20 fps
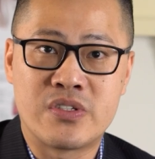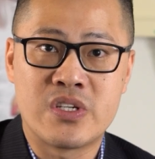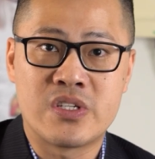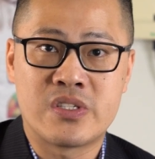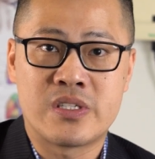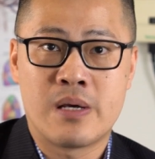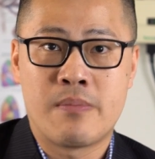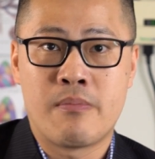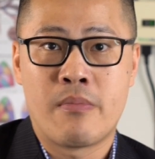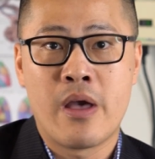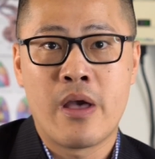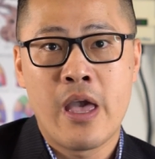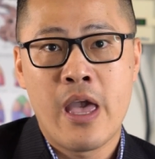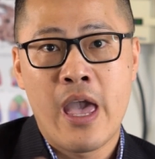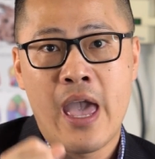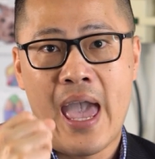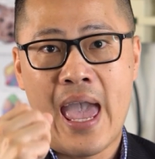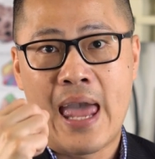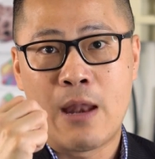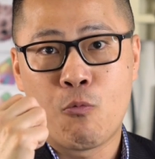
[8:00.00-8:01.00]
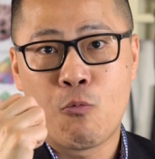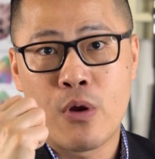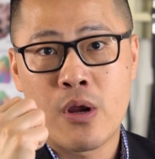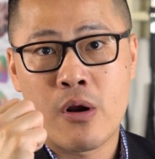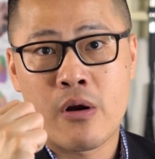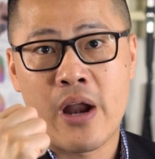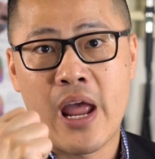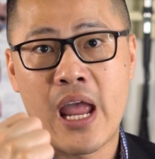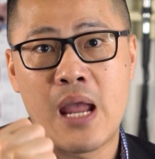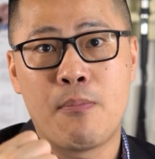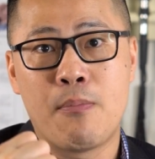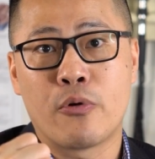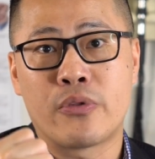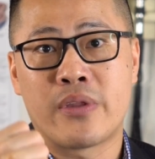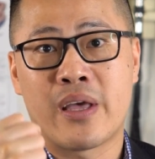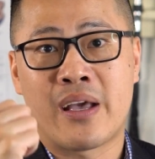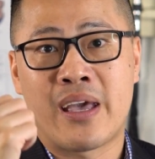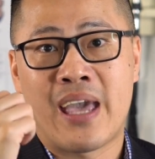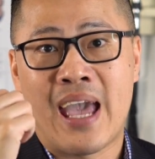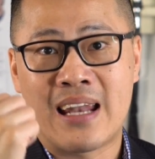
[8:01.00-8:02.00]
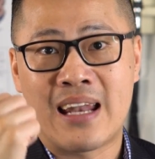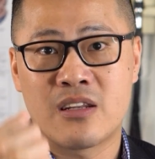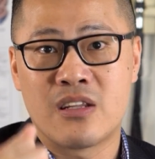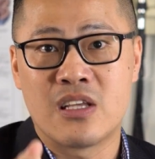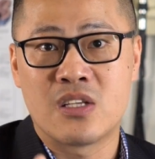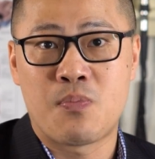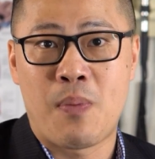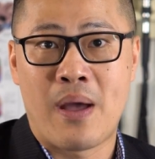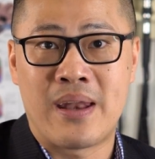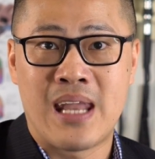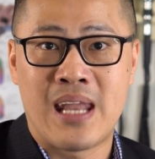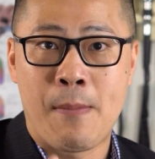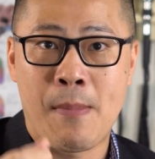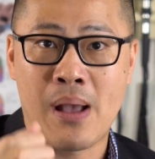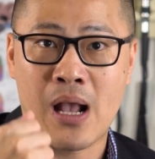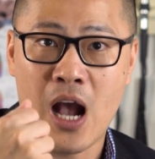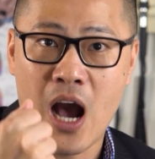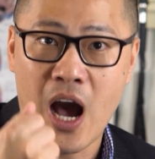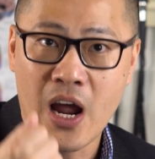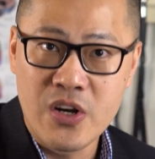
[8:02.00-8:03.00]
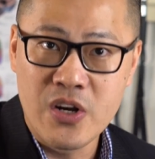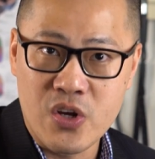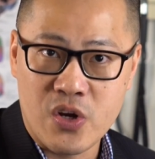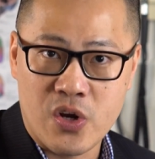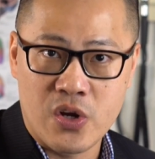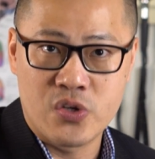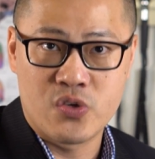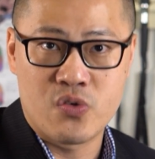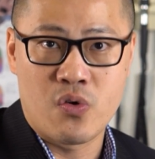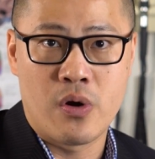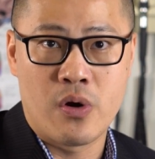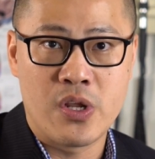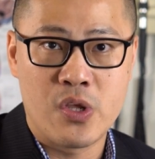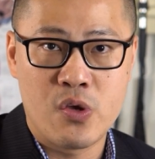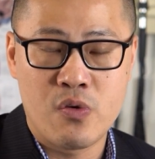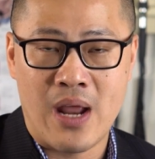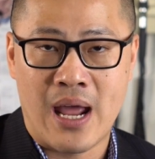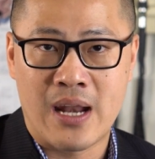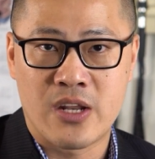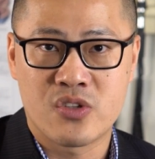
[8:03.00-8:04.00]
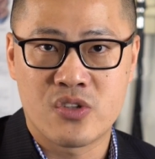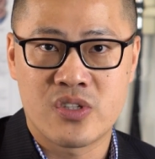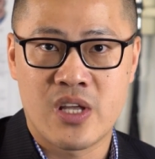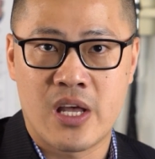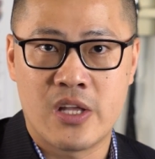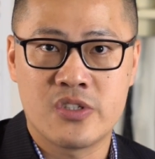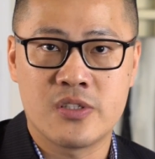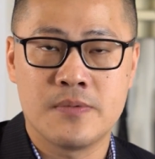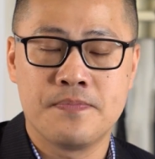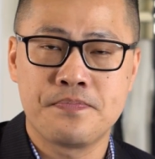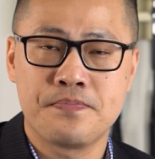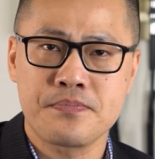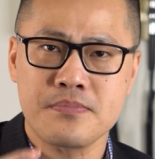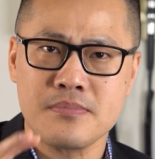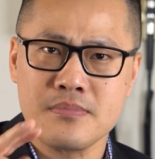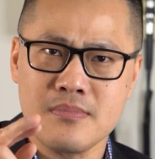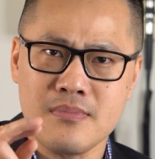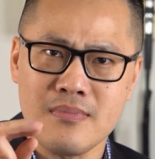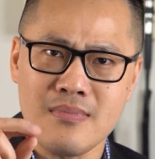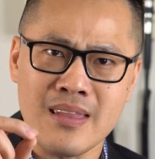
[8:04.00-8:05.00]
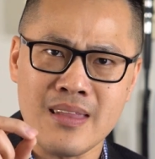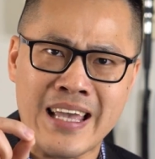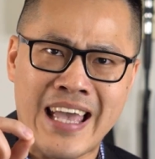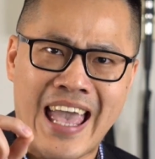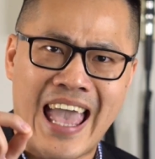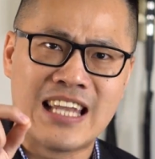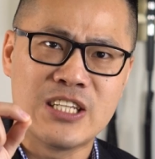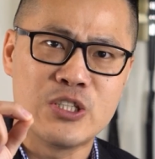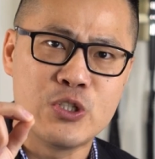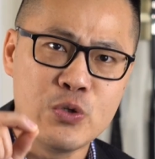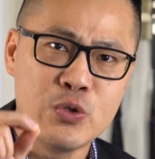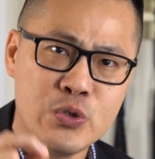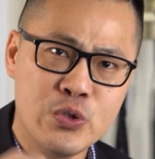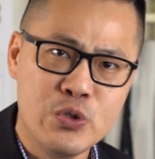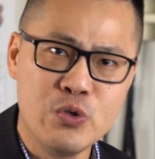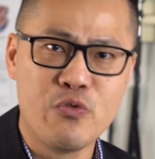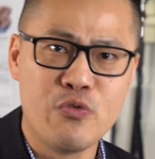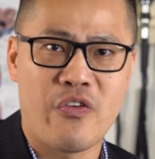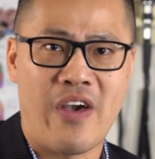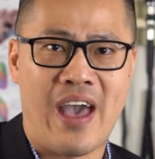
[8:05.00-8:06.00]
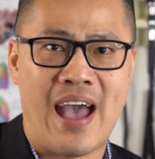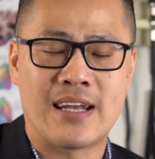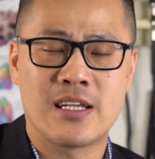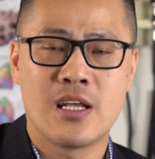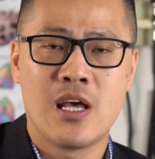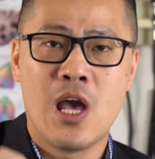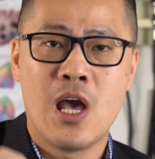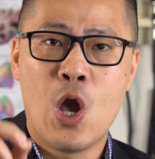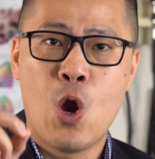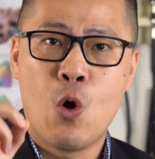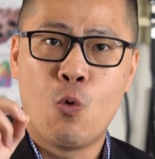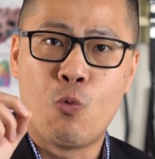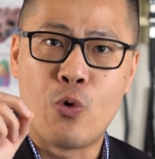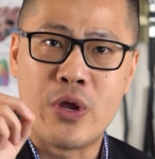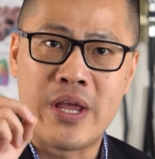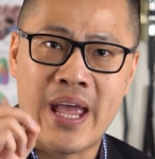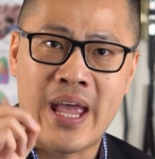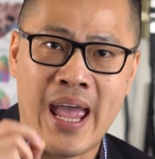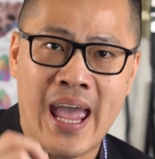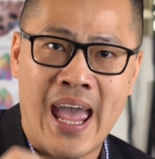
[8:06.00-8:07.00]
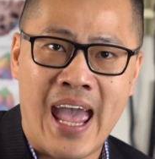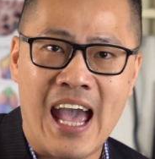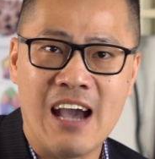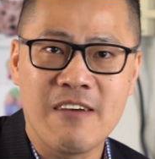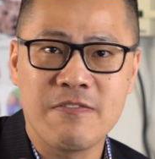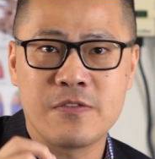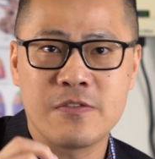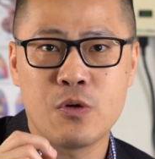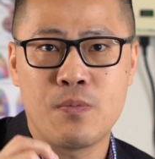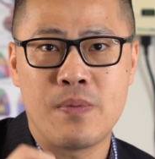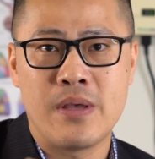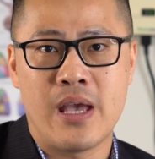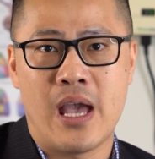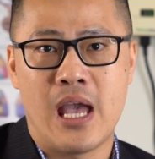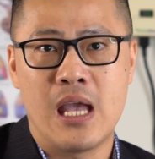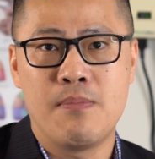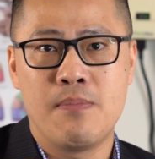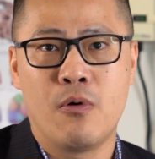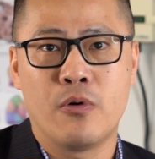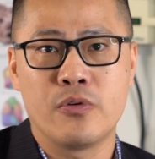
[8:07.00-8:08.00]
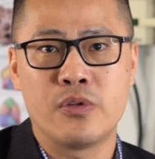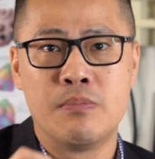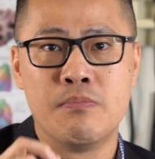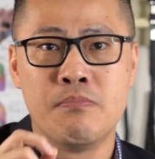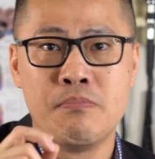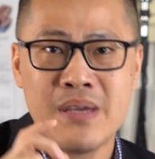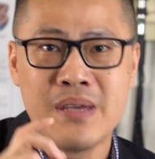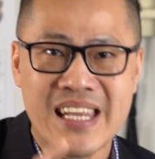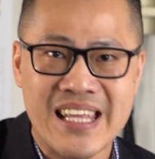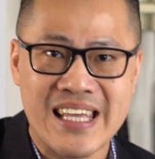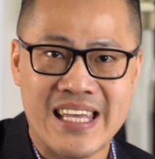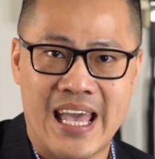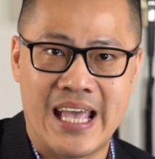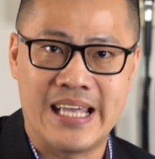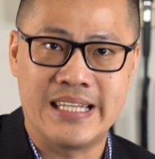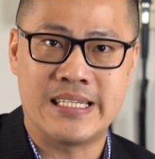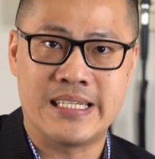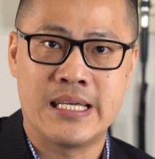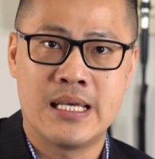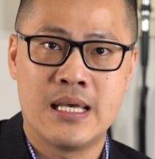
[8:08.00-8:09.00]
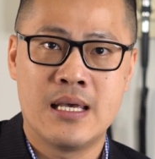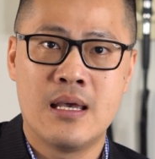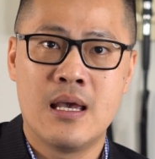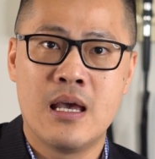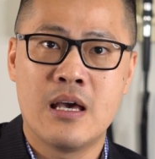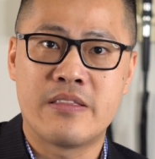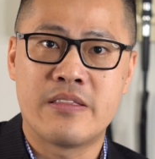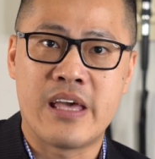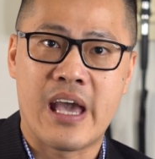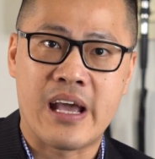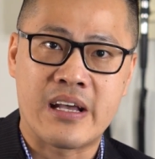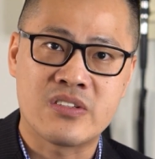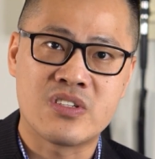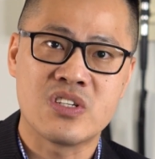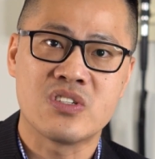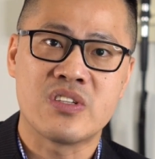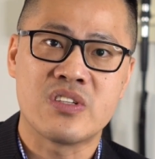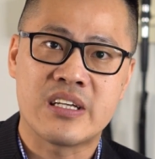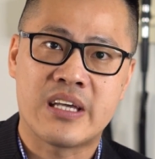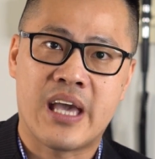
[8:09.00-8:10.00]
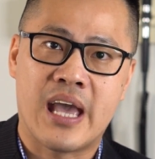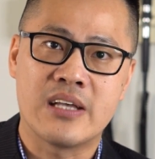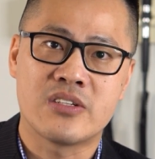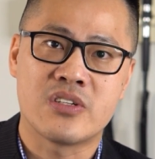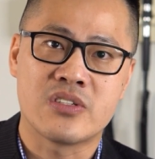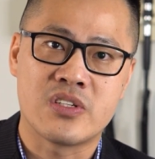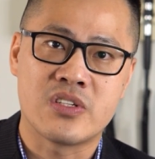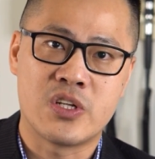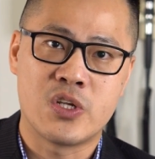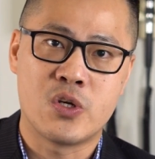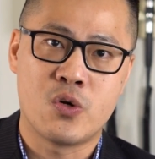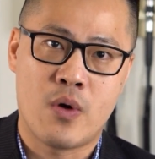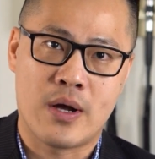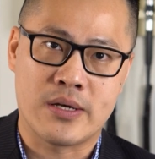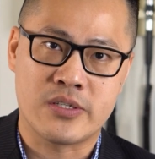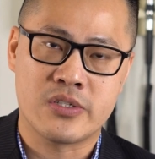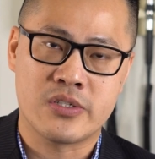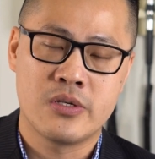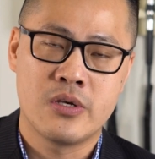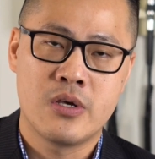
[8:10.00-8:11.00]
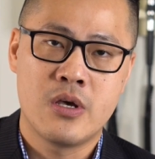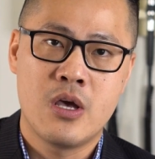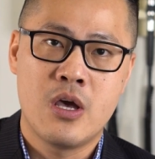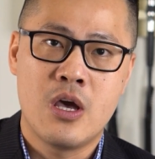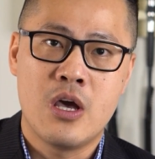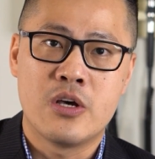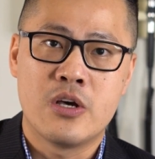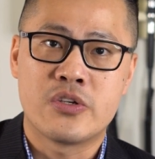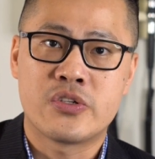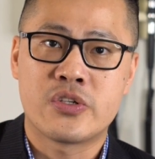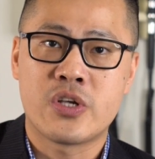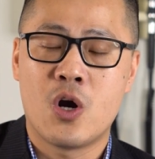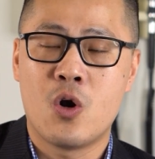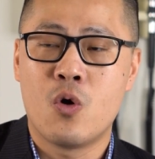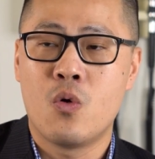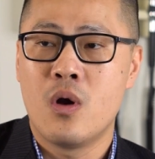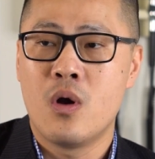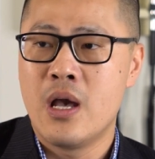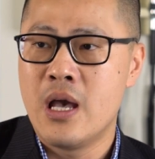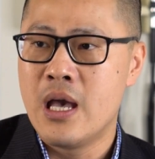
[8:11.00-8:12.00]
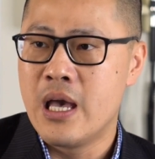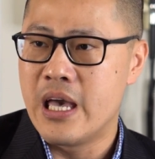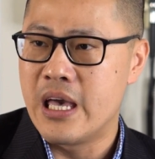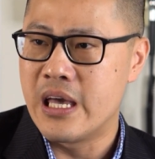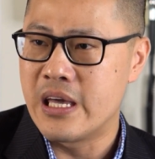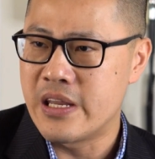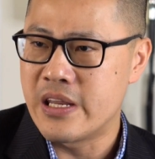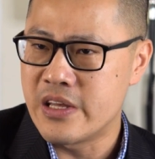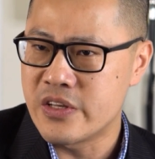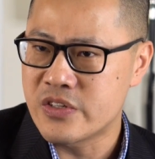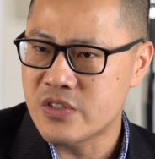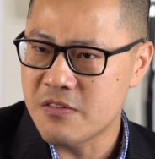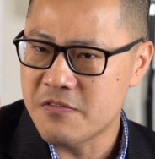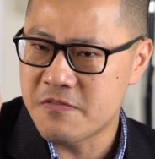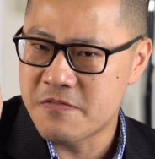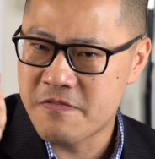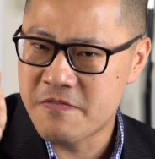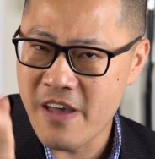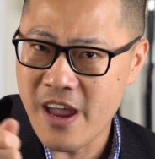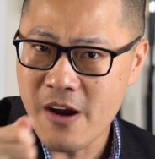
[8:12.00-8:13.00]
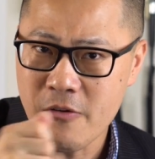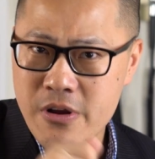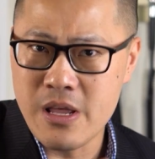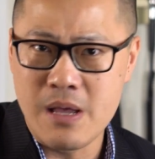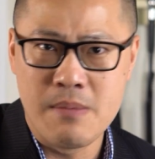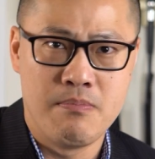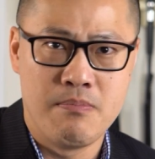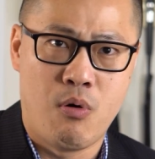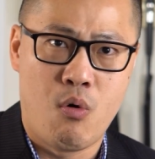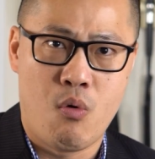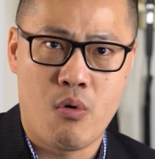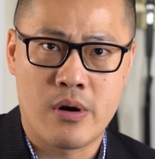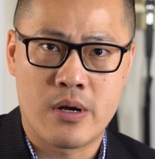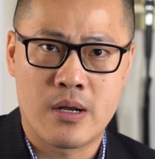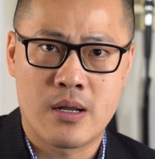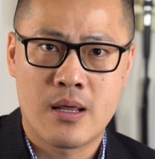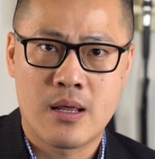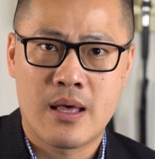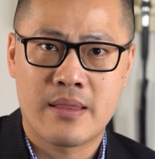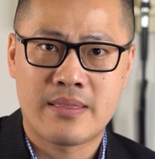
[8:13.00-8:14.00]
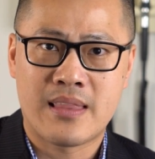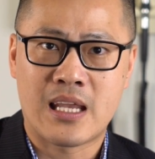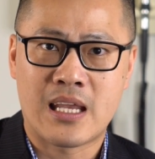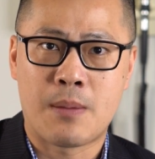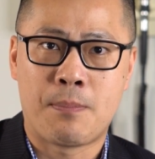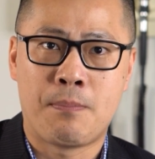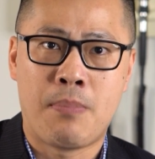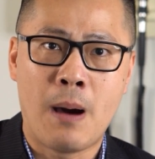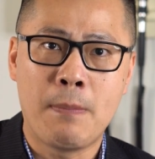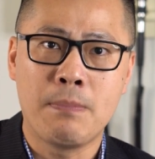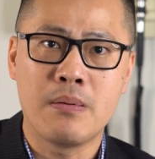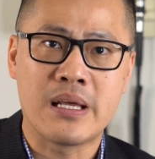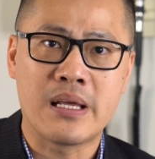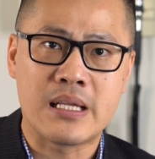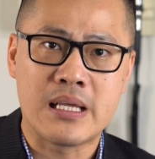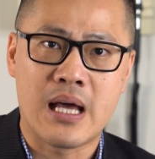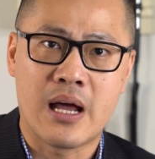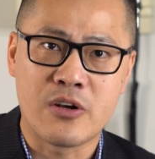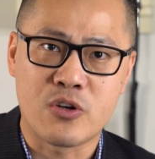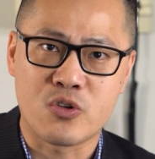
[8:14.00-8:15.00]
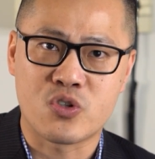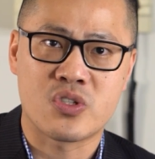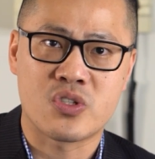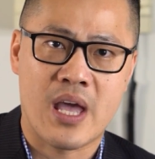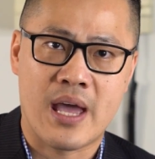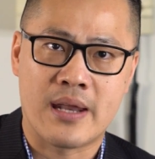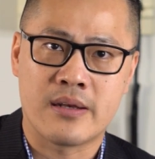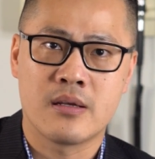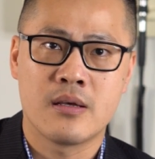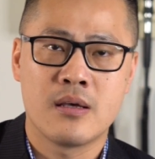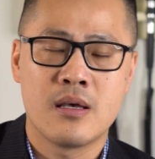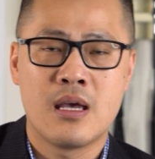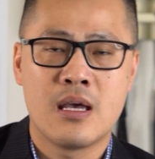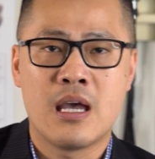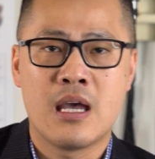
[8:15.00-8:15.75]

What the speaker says: system and we are able to get this pandemic under control in the United States. And to do that, we have to be able to mitigate the existing cases in the US. So it is very important that the public understand